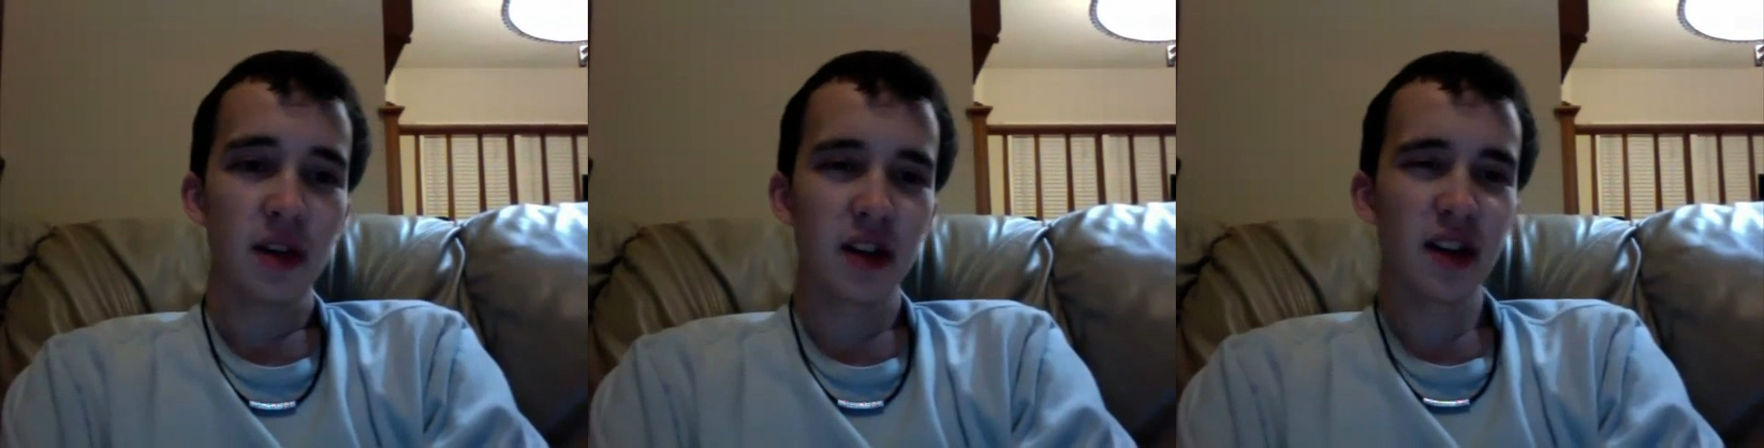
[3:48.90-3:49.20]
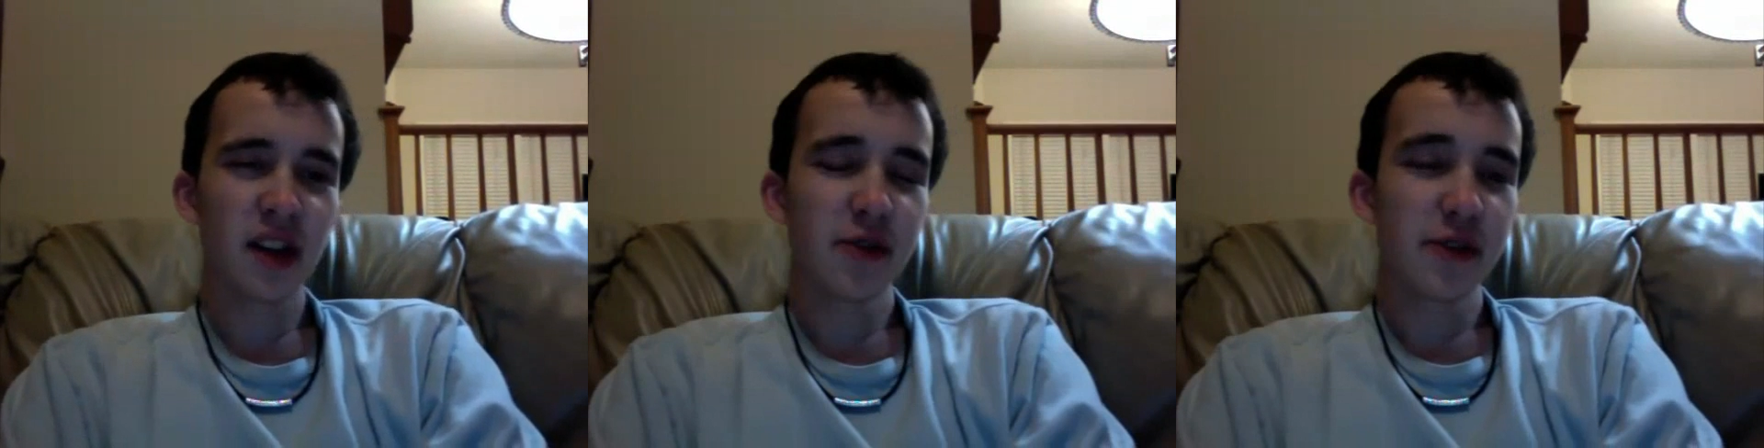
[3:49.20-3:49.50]

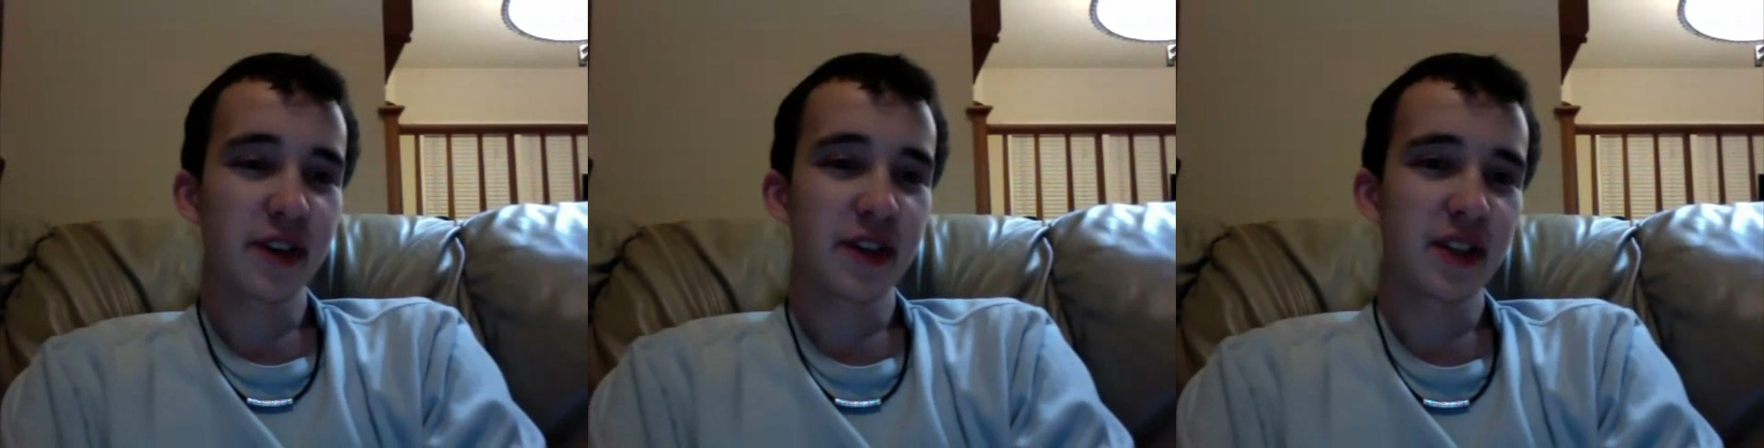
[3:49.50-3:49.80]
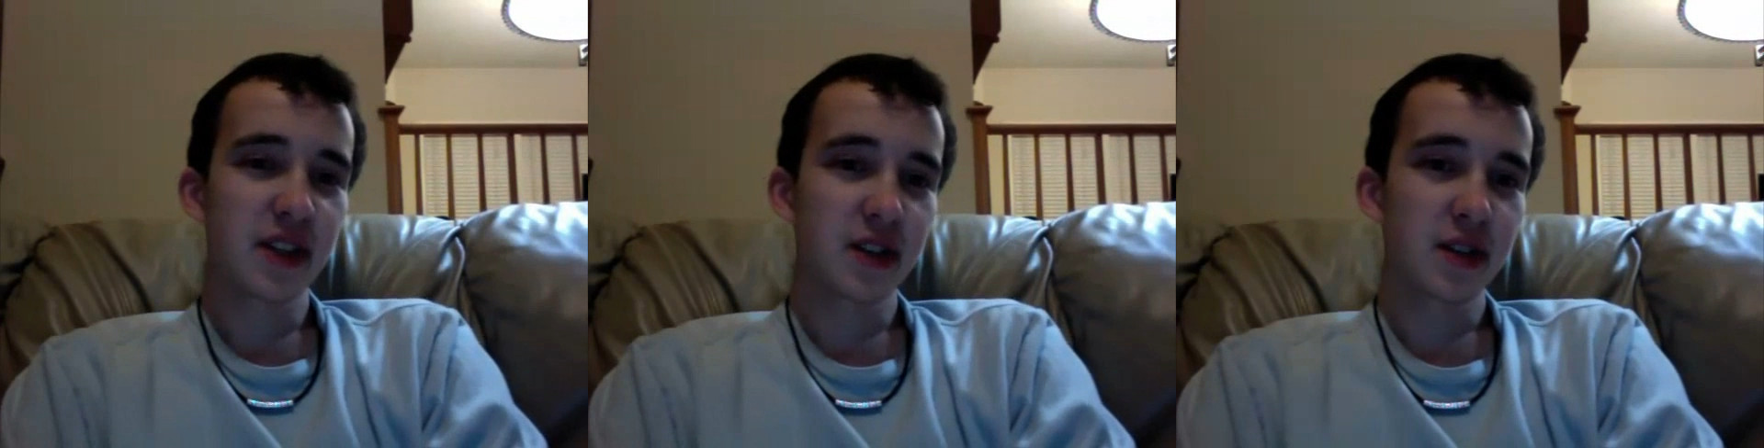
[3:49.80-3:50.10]
anyways,
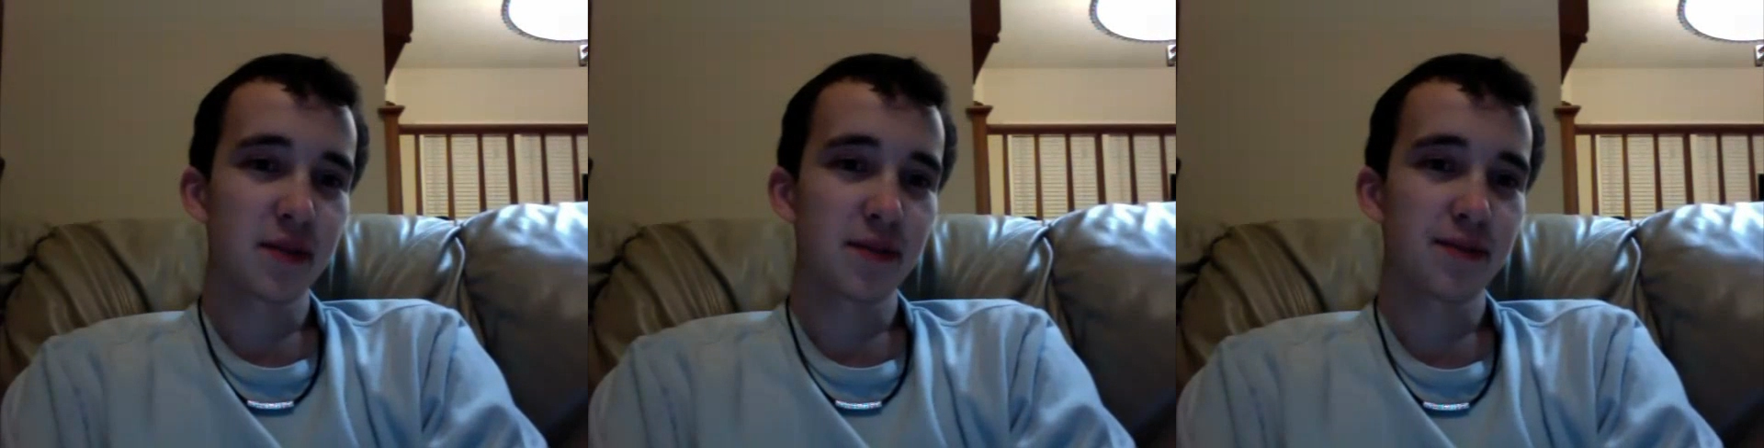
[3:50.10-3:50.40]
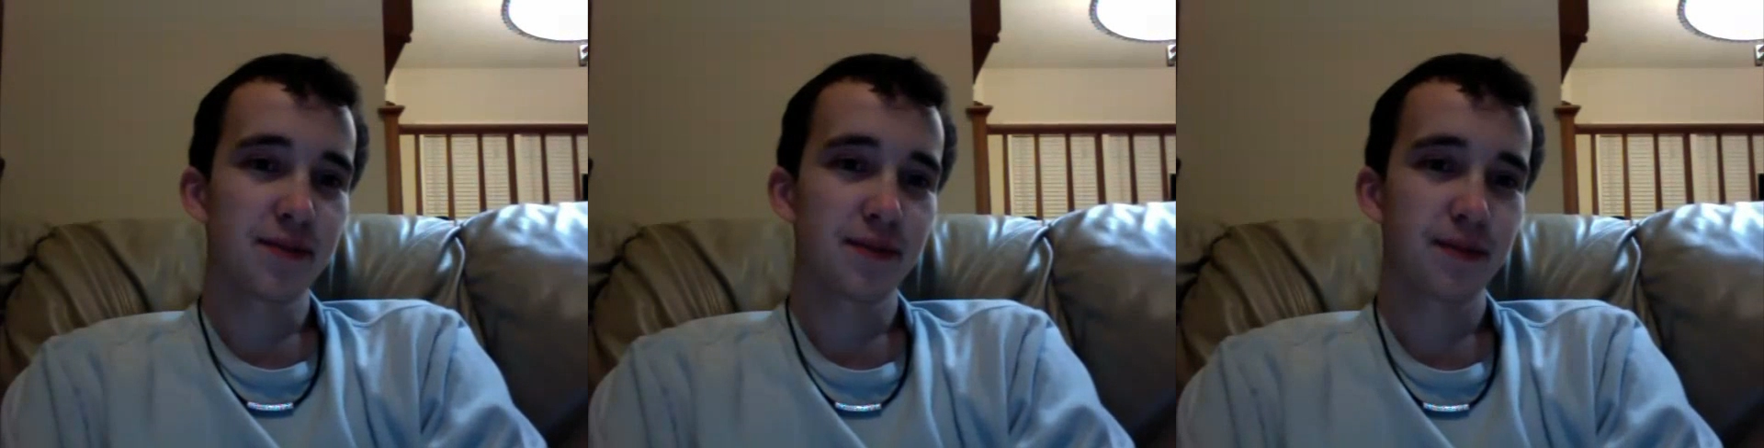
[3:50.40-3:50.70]
um,
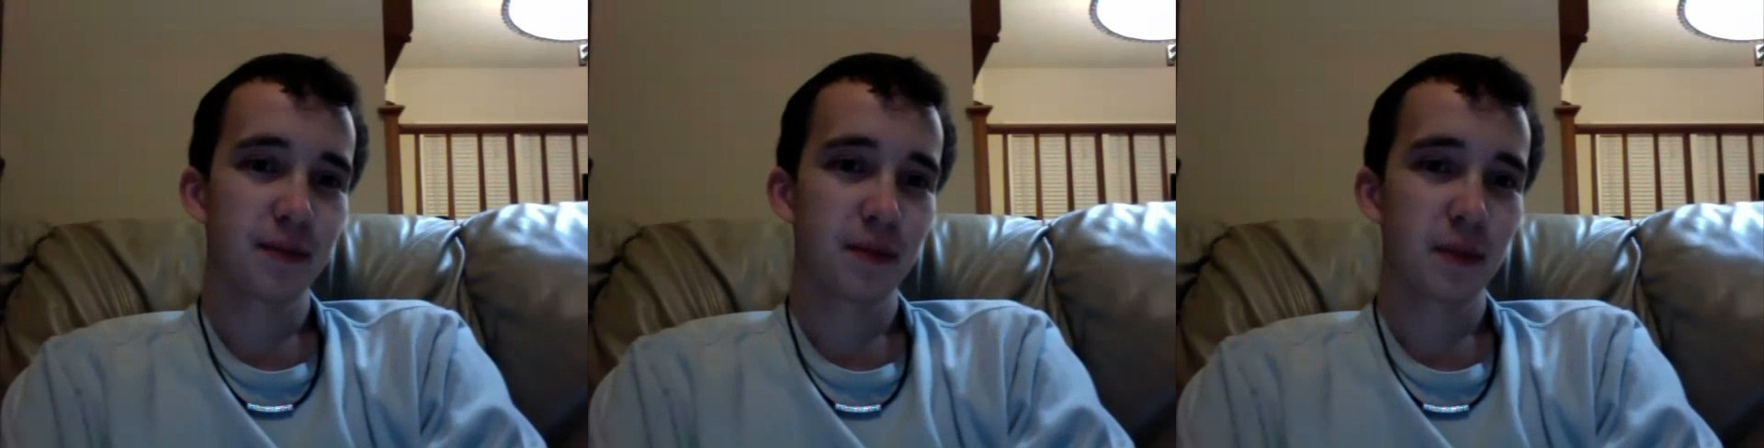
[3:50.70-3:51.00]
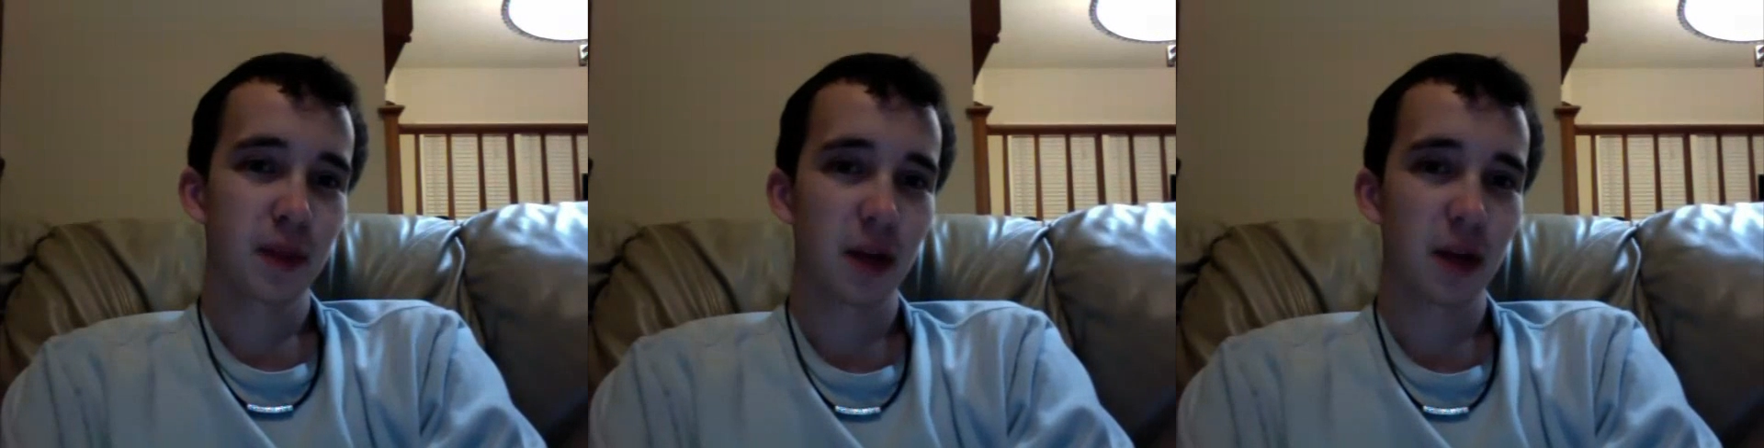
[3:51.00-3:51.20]
I'm